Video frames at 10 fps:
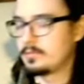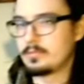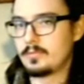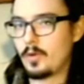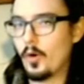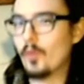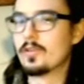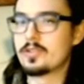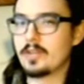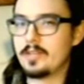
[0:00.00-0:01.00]

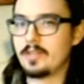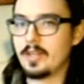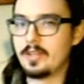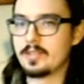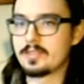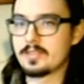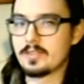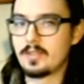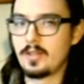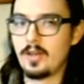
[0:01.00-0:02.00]
overdrive out of this,
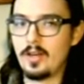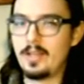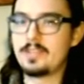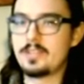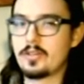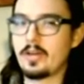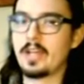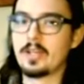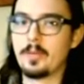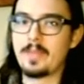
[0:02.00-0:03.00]
unless you crank
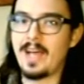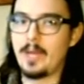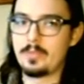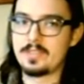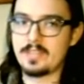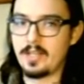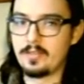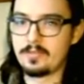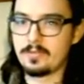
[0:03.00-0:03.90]
up the amp itself.